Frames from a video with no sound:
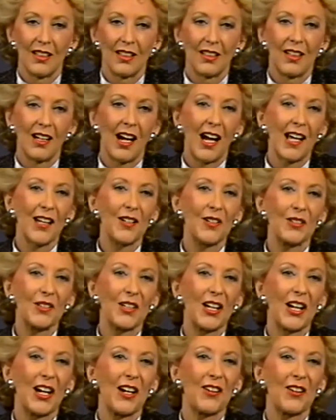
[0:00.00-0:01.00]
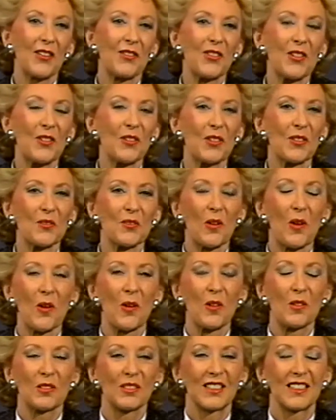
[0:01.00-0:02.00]
Now, I don't care if you
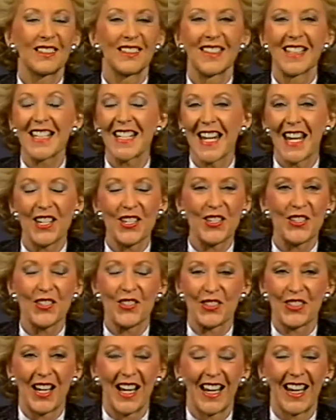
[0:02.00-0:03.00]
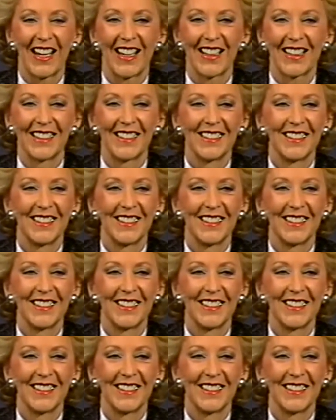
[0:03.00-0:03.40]
enrolled yesterday.